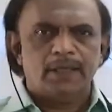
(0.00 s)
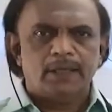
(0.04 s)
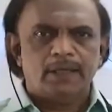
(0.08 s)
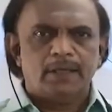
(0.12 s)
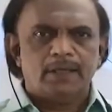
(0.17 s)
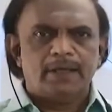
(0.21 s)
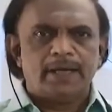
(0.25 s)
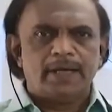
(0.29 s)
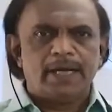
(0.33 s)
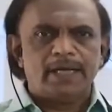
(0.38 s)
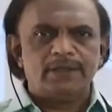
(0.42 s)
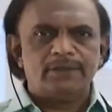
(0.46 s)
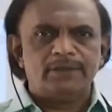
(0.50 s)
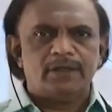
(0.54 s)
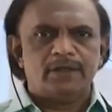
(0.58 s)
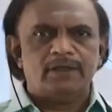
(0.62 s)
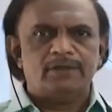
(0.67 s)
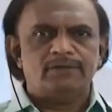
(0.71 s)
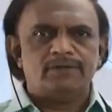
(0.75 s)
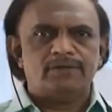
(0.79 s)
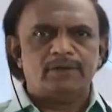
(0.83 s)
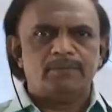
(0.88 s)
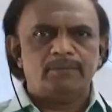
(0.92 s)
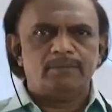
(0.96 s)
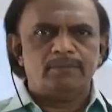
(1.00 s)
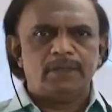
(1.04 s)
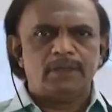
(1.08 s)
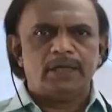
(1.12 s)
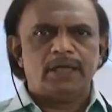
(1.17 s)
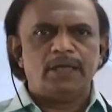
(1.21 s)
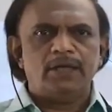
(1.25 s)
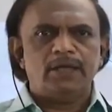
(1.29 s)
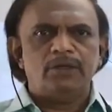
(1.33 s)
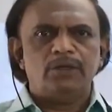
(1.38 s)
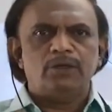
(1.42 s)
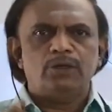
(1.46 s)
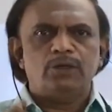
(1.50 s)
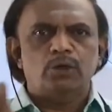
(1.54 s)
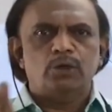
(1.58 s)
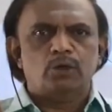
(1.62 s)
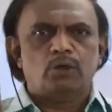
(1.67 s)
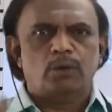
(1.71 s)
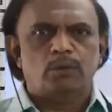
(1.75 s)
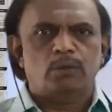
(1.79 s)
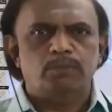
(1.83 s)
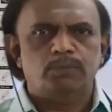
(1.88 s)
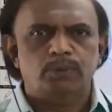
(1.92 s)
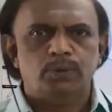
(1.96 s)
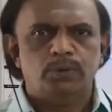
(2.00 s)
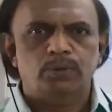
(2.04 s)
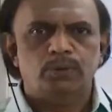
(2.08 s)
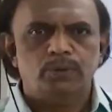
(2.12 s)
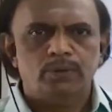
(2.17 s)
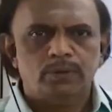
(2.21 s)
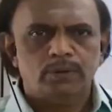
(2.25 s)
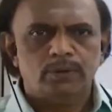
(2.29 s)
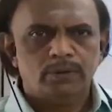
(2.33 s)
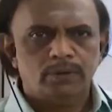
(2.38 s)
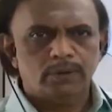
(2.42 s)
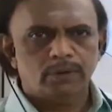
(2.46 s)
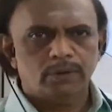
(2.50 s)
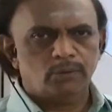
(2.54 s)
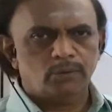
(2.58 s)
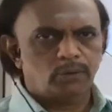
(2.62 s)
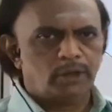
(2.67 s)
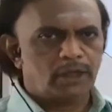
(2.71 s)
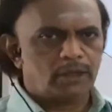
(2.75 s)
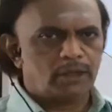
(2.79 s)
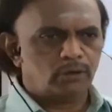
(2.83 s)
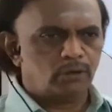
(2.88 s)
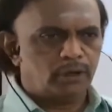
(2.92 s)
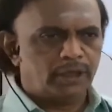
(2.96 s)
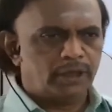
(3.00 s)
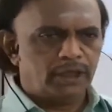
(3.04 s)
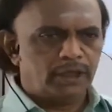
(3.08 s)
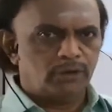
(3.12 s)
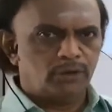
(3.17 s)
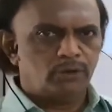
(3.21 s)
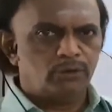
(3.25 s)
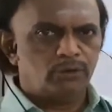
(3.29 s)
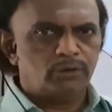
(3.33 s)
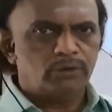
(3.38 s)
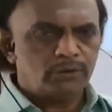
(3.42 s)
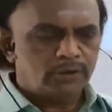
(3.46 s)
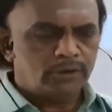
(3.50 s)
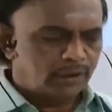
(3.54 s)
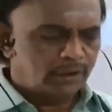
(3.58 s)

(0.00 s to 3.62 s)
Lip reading: Nationalism in Europe we are going to